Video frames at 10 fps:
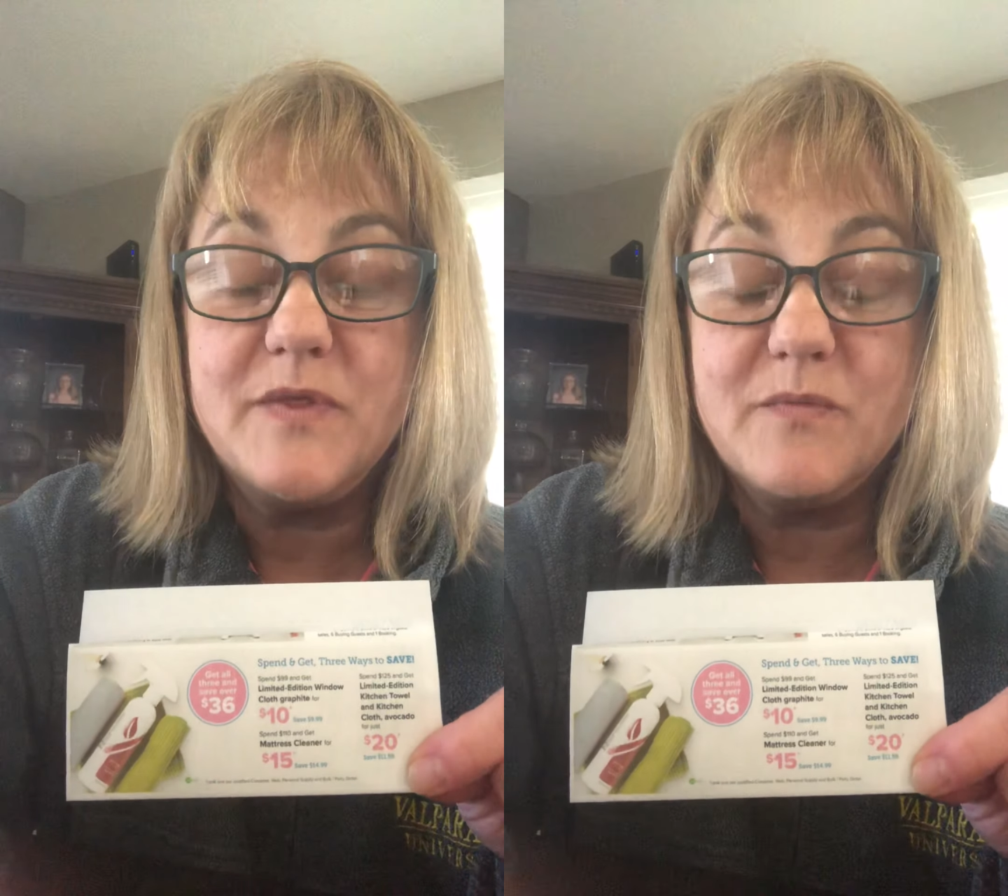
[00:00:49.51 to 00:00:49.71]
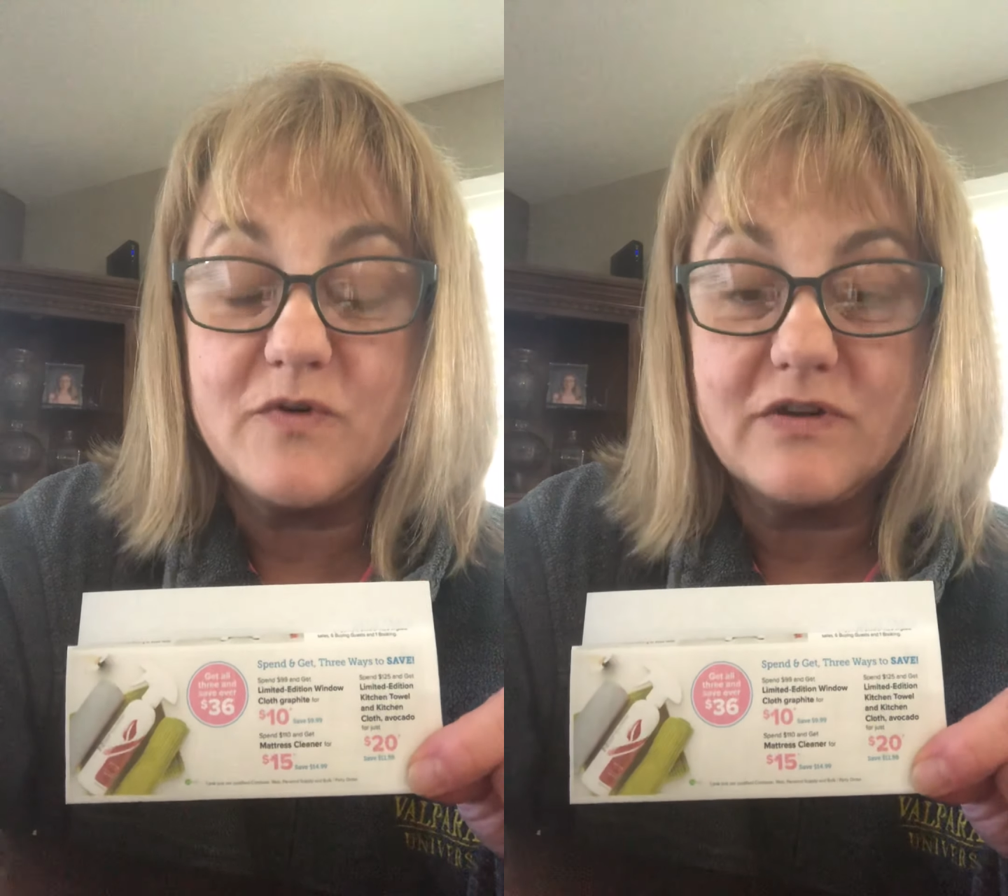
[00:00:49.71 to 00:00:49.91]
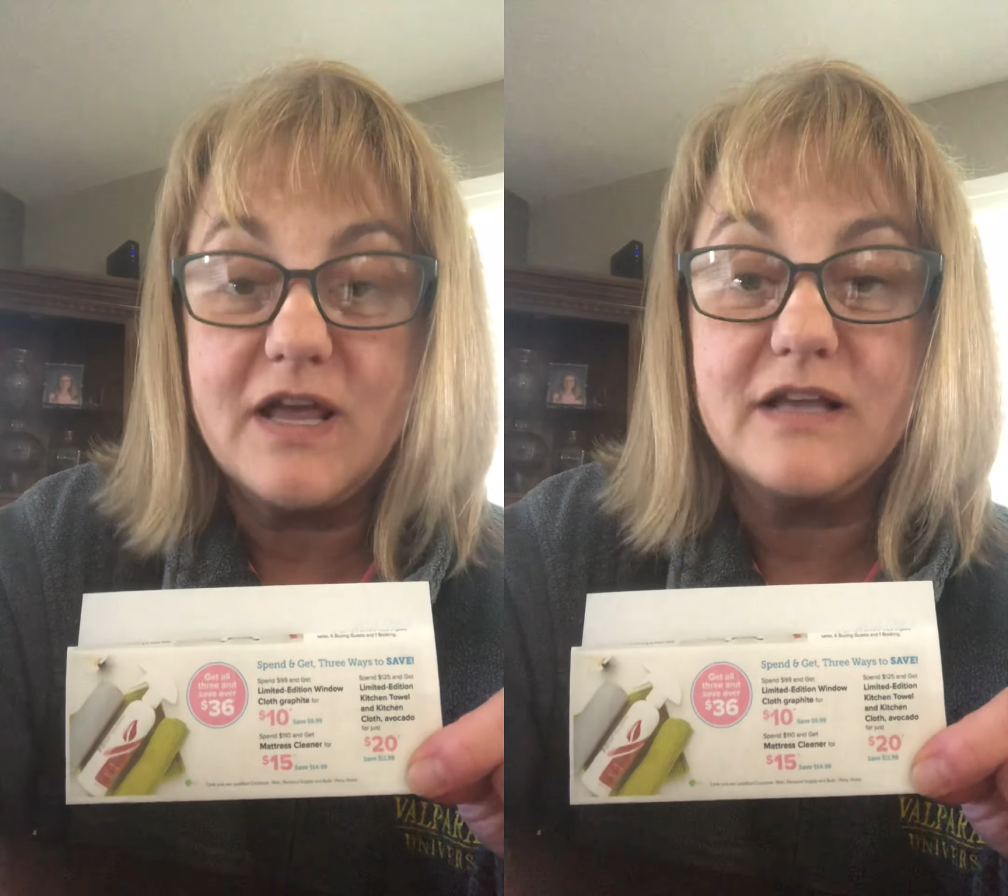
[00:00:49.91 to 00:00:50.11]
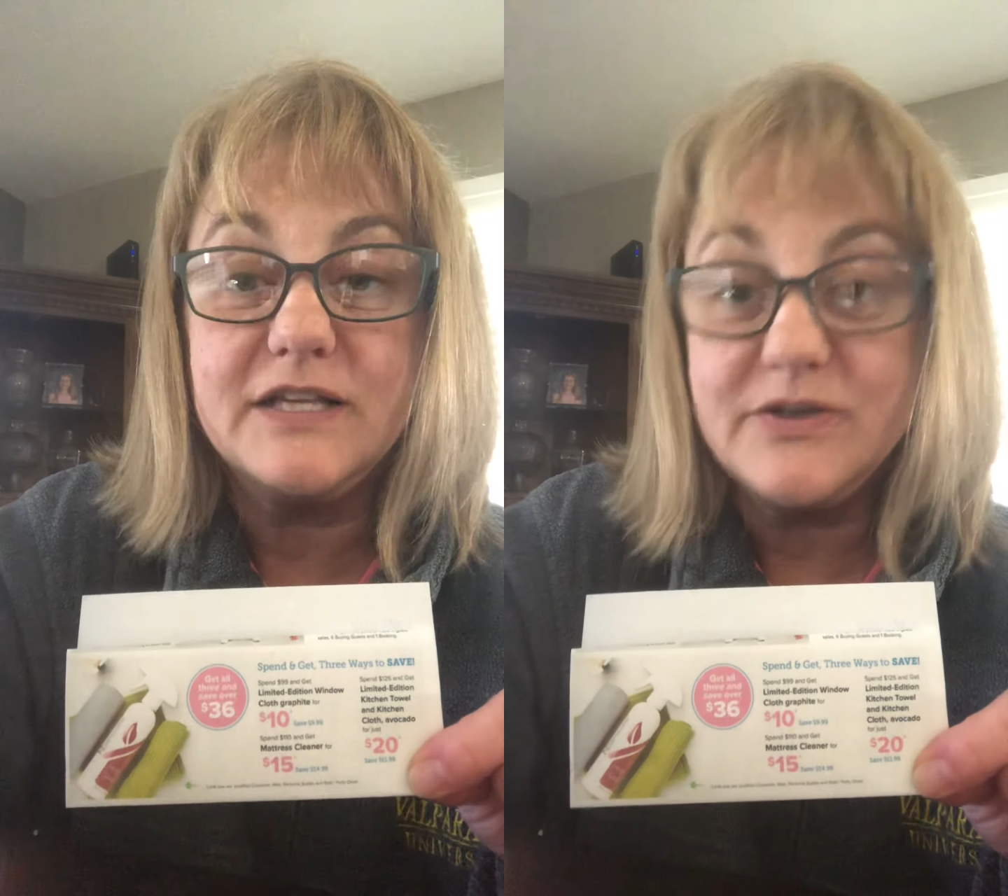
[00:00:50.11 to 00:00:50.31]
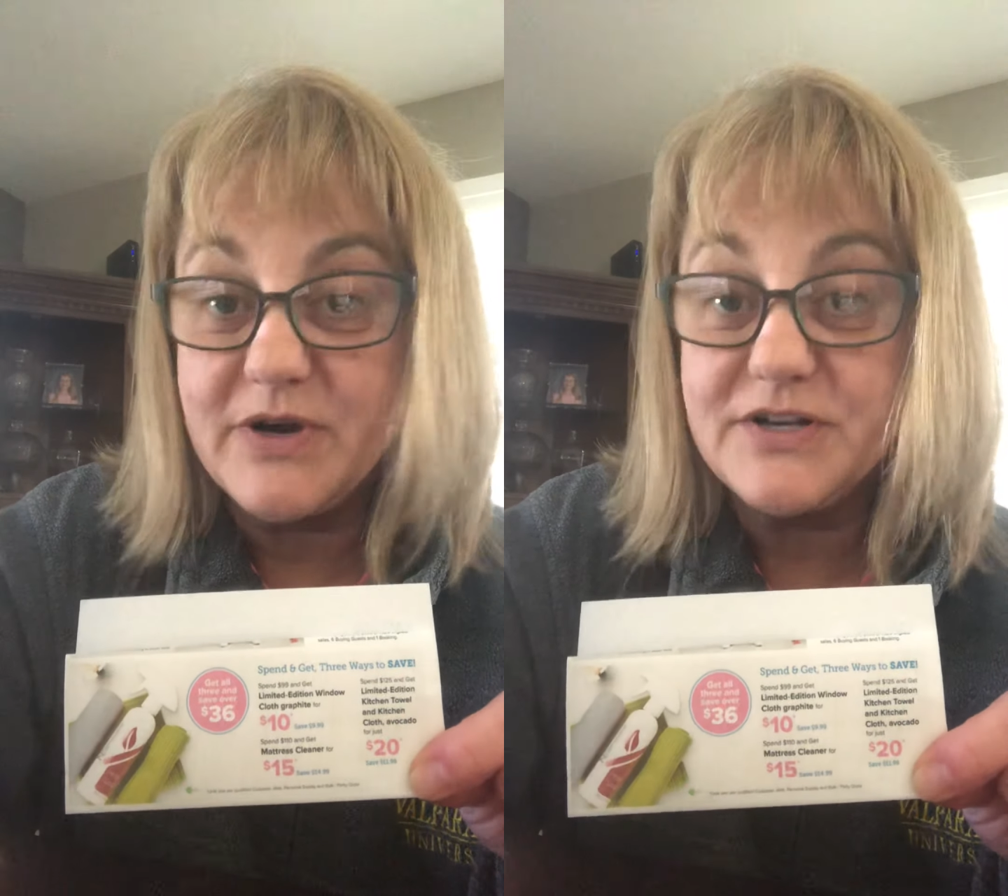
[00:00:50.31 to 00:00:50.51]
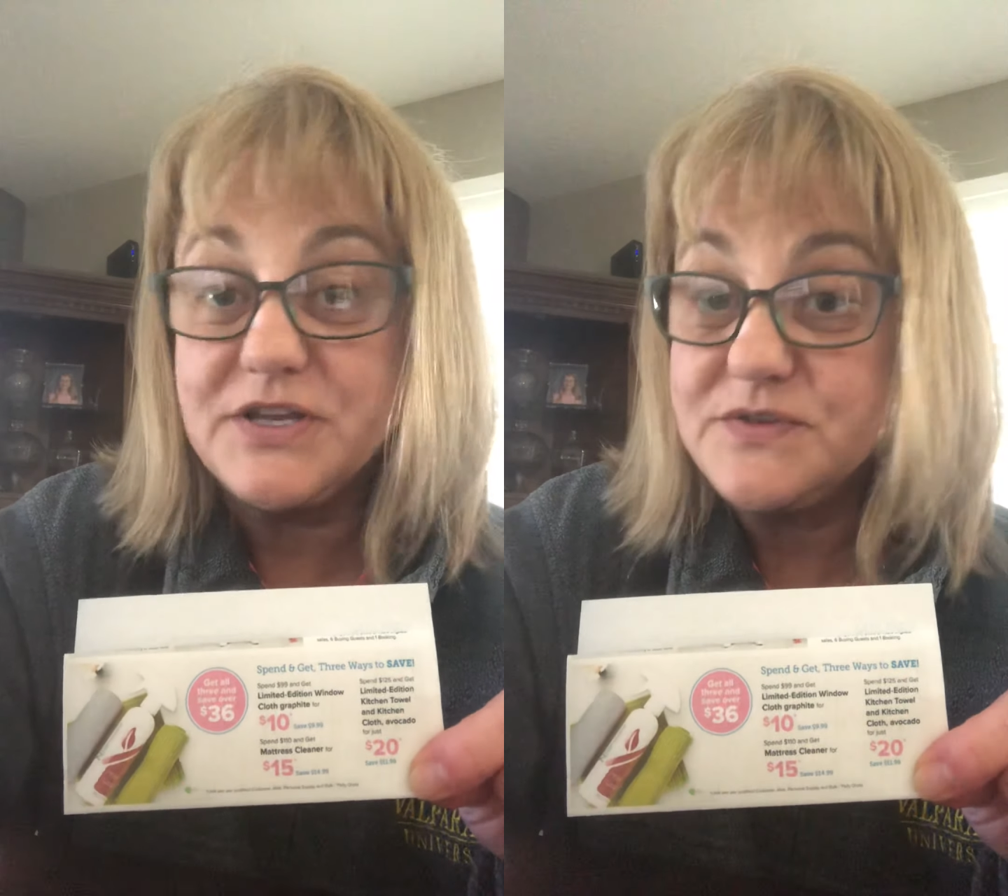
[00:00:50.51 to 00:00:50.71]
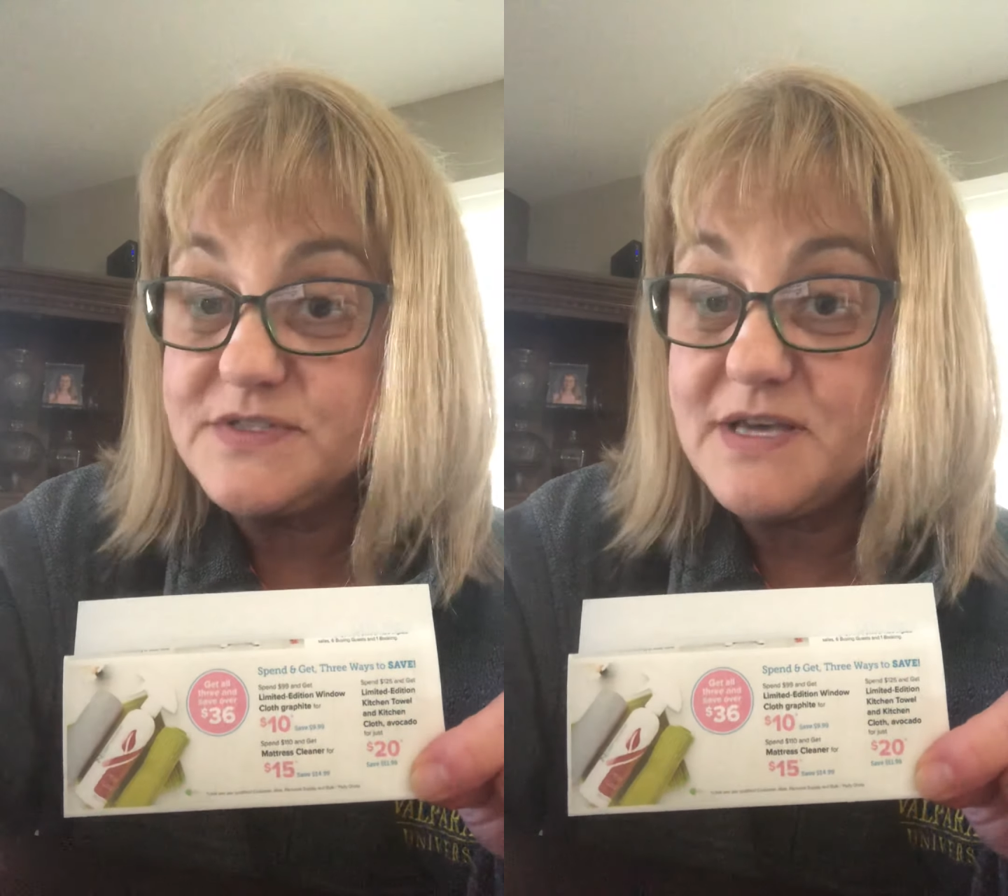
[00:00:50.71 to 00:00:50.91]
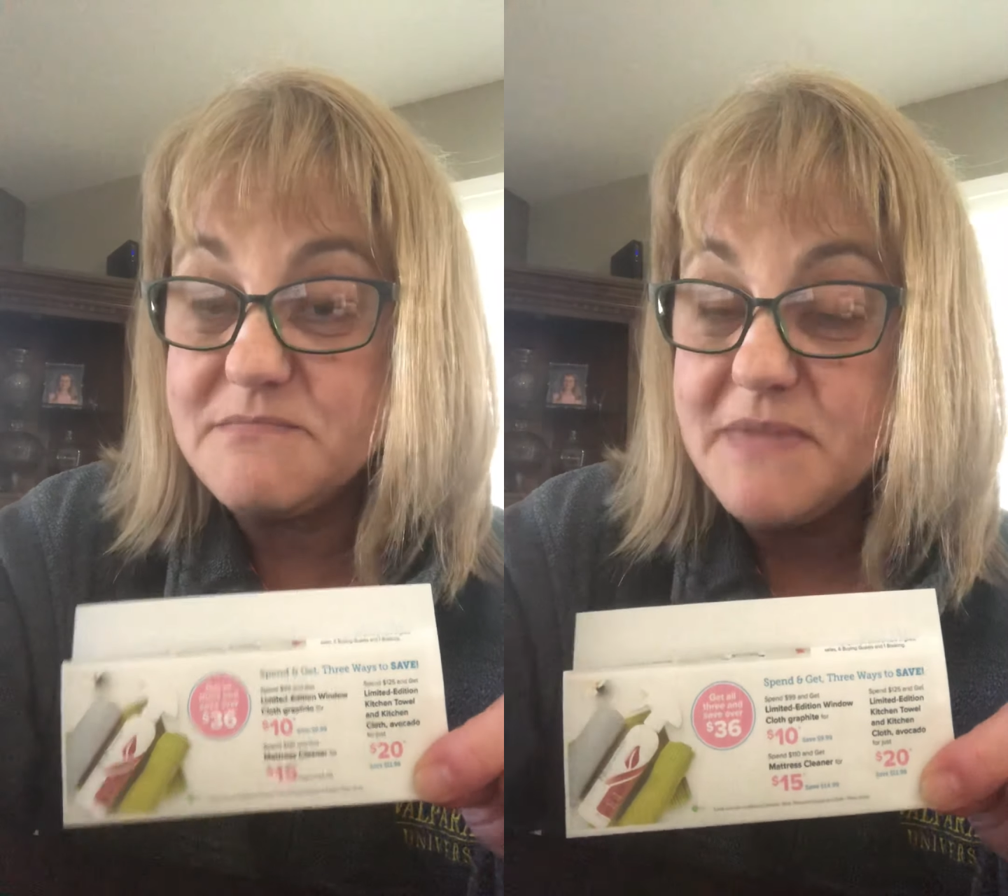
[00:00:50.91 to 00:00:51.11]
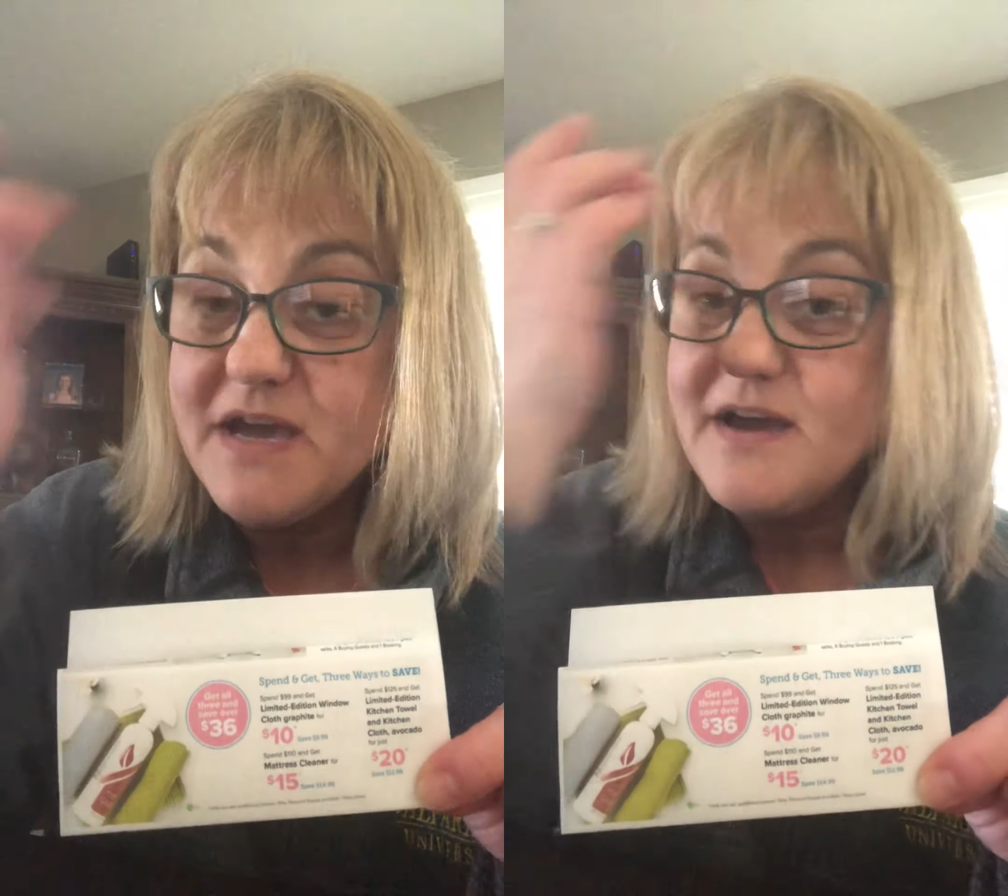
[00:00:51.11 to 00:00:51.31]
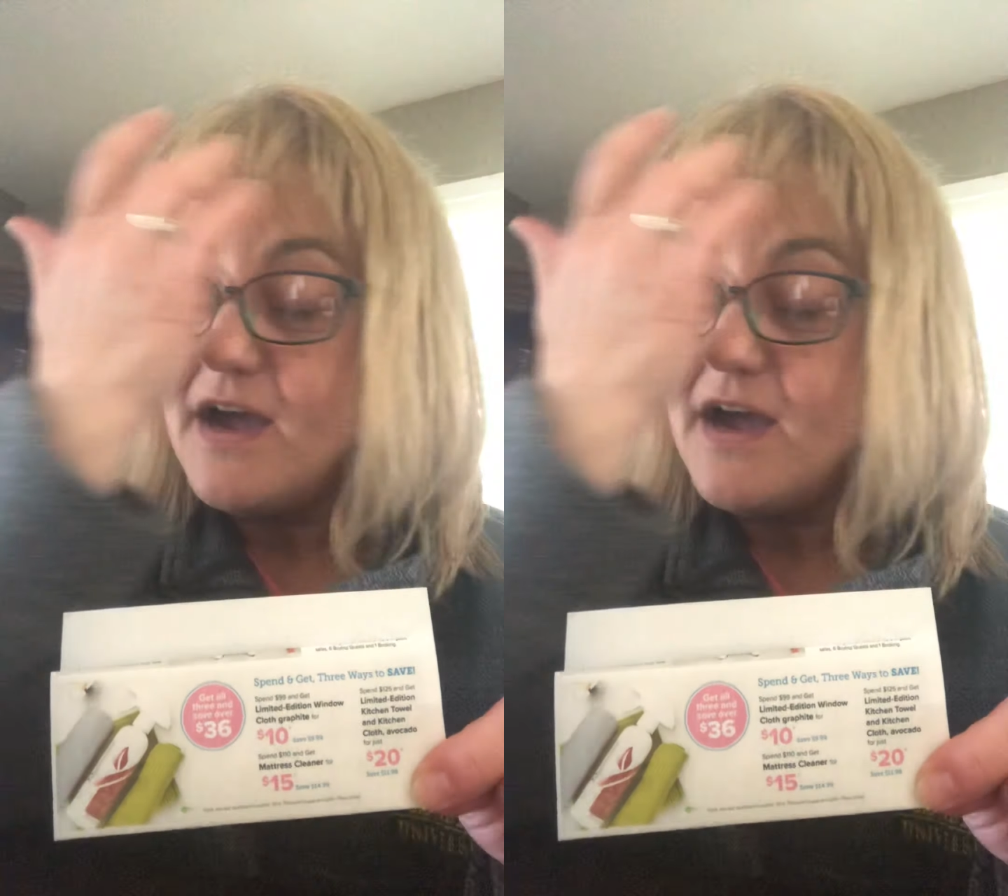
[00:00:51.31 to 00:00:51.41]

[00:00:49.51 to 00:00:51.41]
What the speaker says: the more likely you are to use them.